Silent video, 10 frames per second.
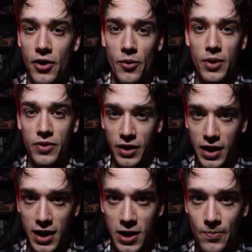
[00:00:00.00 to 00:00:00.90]
with the
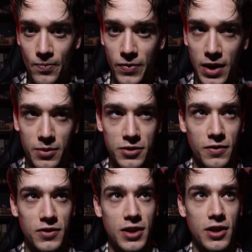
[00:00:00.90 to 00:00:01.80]
game, that was
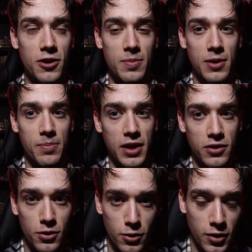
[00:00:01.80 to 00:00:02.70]
obviously going to be a big
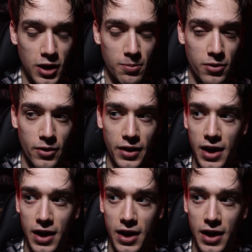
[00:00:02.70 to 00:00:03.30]
talking point.